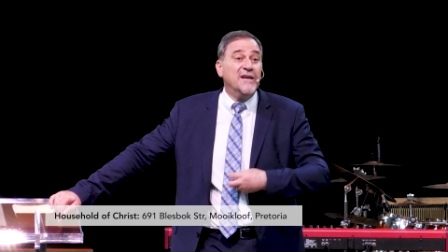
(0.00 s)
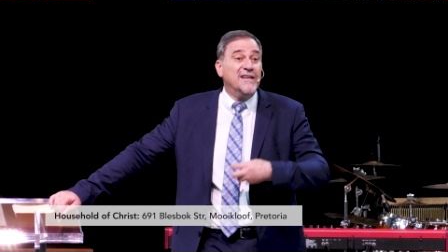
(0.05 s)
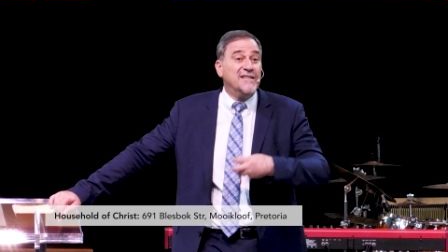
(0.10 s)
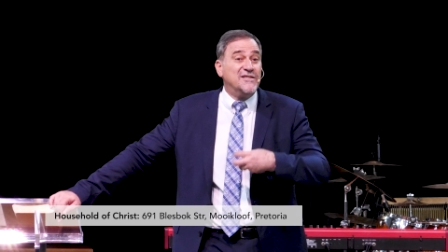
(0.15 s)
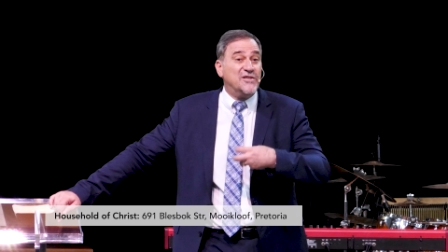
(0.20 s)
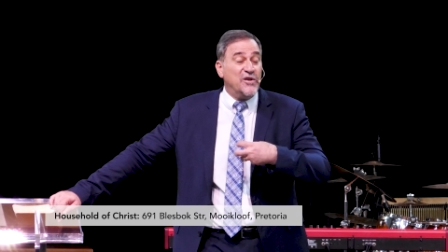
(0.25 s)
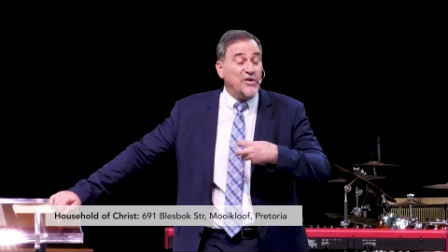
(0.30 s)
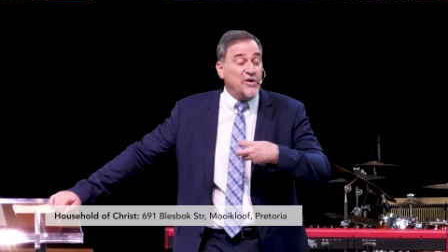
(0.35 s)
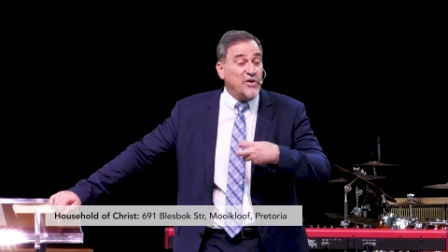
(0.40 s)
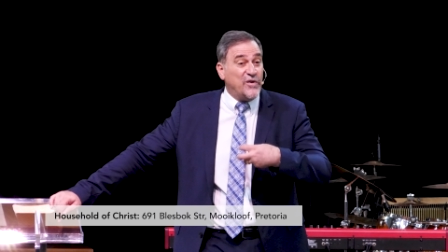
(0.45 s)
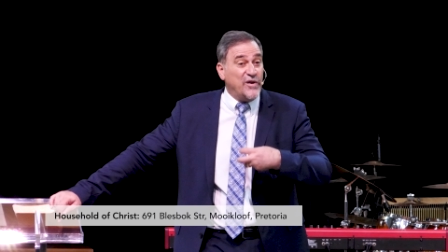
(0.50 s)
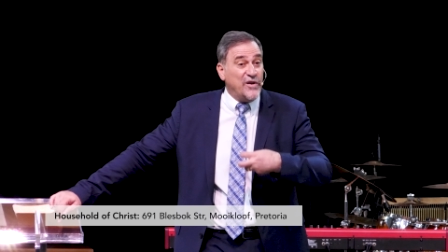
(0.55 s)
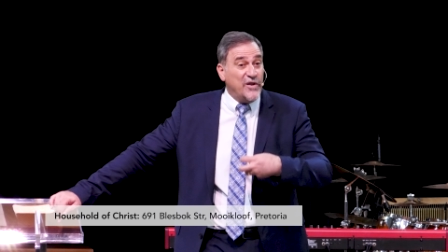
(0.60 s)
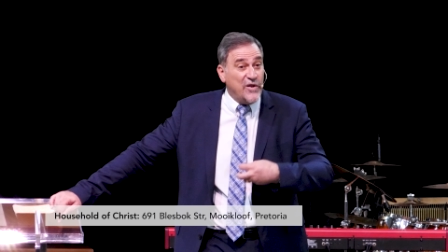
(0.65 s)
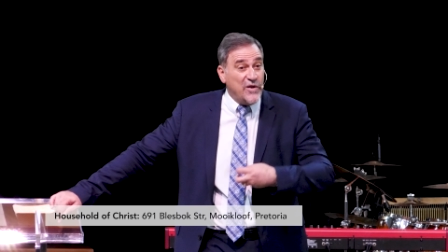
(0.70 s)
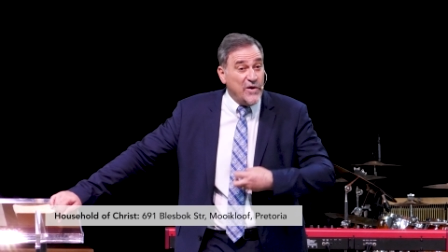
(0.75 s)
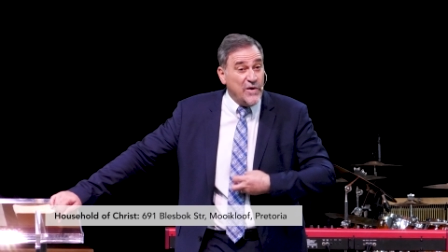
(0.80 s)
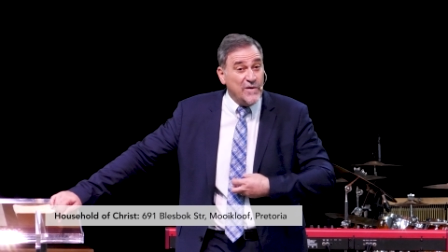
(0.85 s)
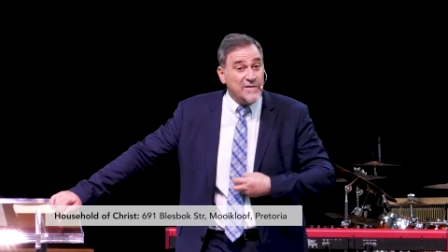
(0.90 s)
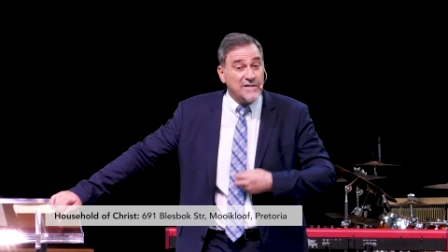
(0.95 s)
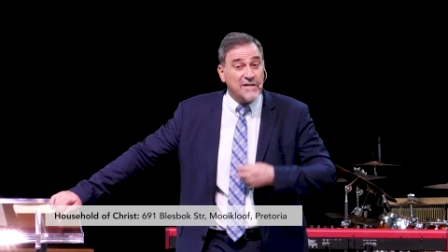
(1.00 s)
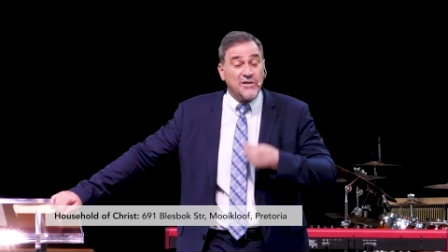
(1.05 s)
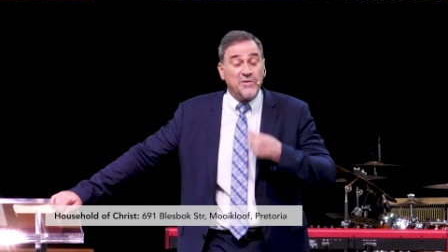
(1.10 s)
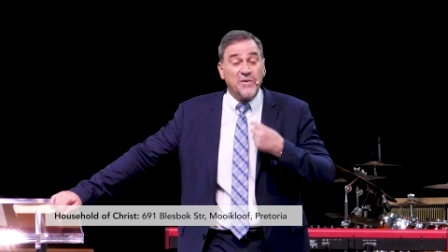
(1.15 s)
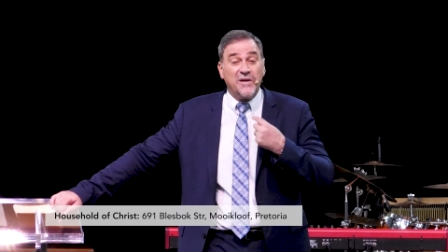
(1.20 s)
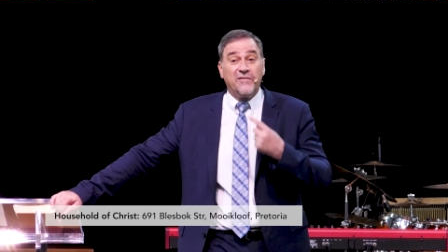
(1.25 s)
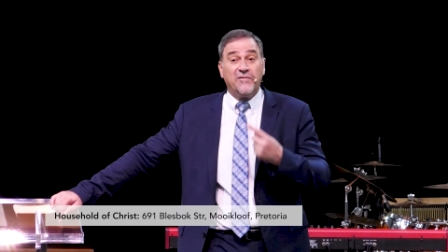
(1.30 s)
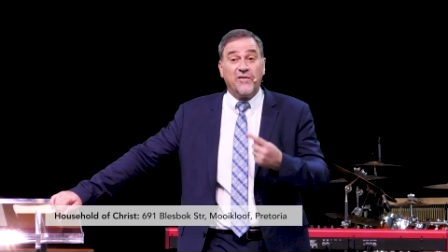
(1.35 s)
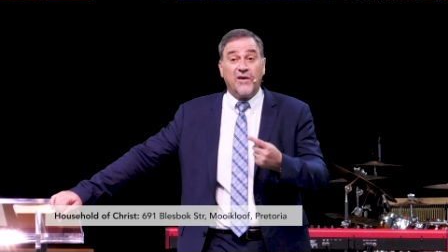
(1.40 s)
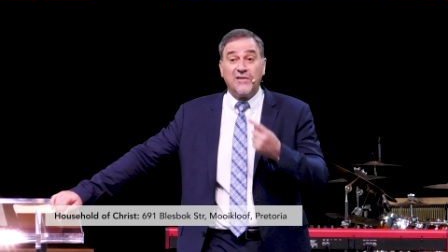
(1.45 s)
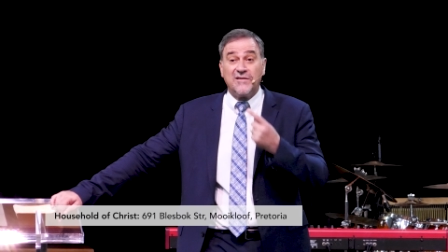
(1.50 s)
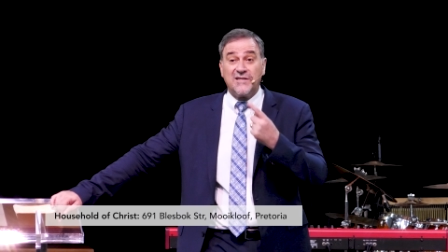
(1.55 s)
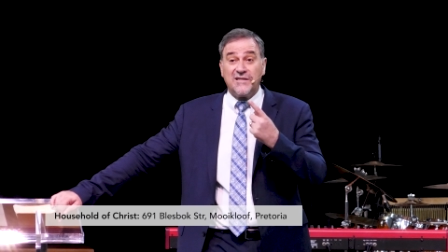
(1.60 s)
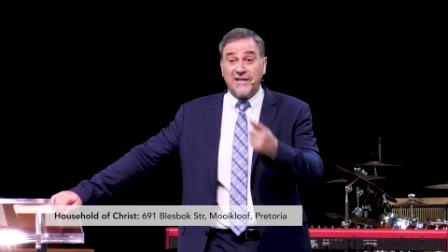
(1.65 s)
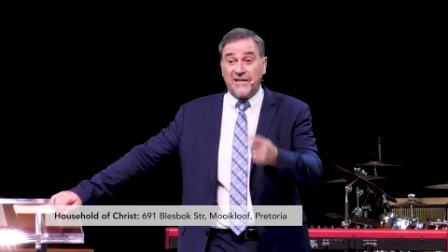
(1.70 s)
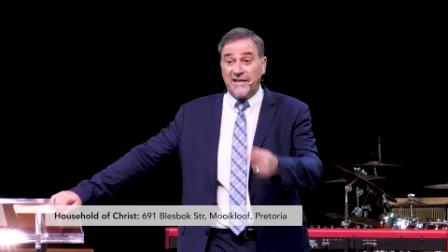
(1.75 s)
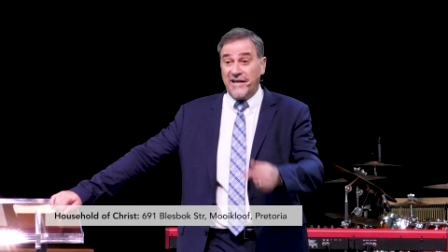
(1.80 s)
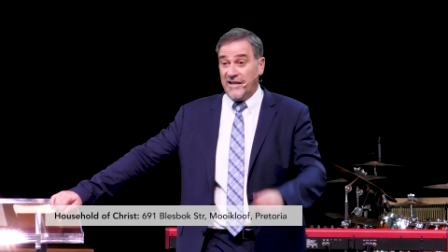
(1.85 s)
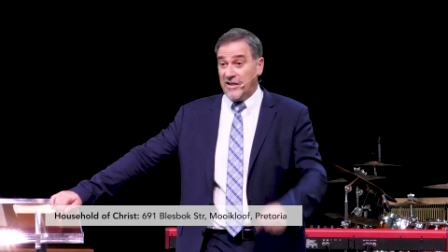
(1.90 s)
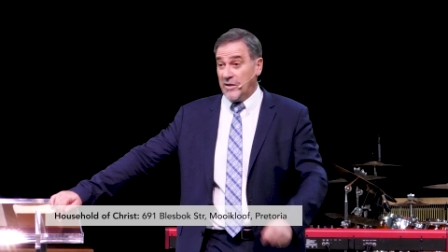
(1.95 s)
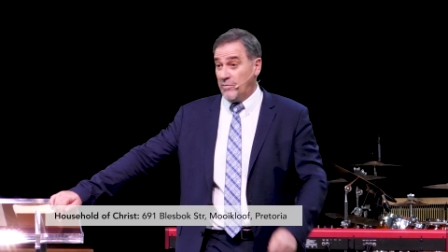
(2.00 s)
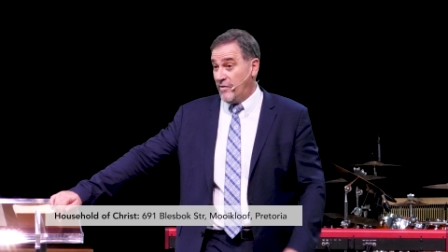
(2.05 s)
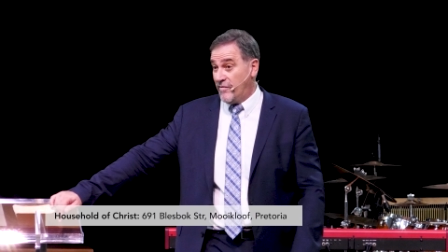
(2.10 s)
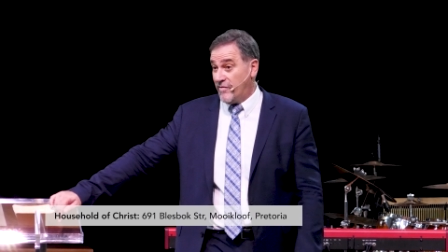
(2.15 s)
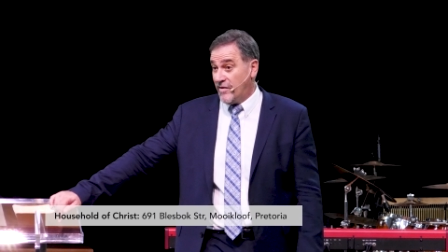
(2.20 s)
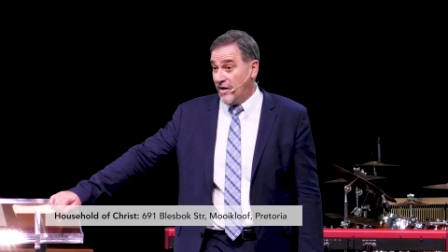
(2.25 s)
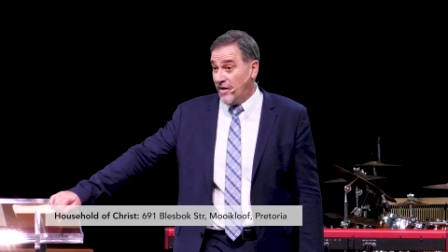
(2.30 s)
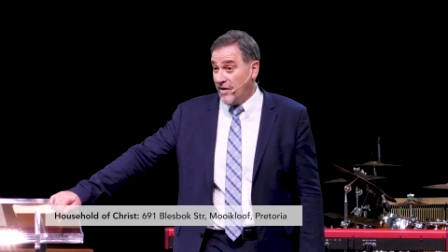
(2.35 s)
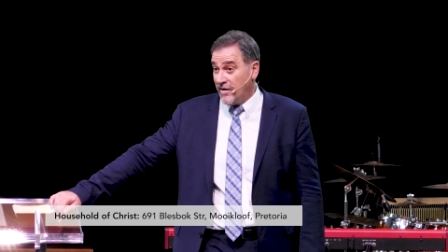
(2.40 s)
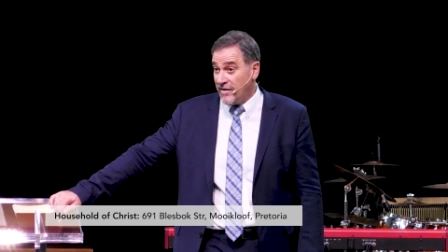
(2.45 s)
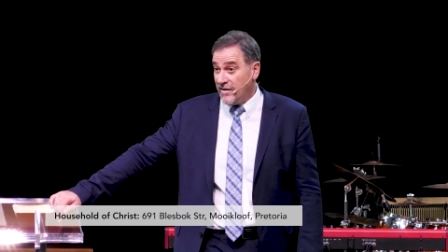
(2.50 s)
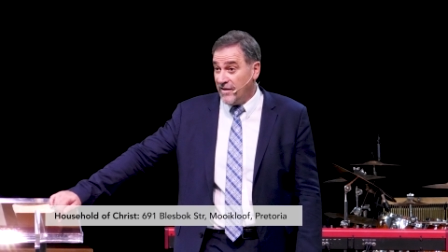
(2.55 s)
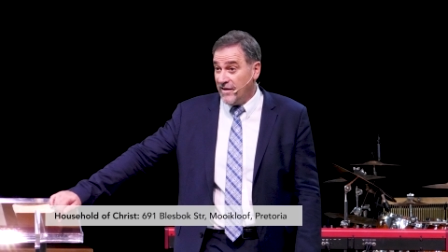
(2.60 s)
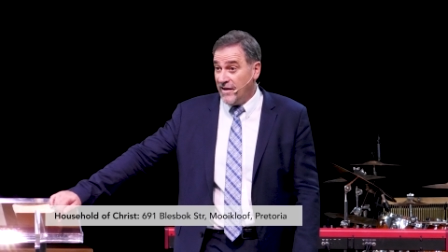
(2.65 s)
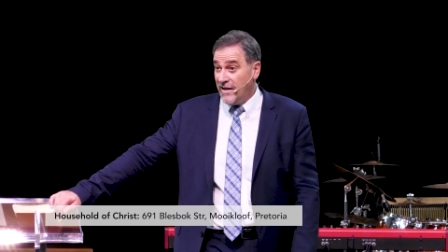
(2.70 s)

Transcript: so that you can use it to advance the kingdom of God.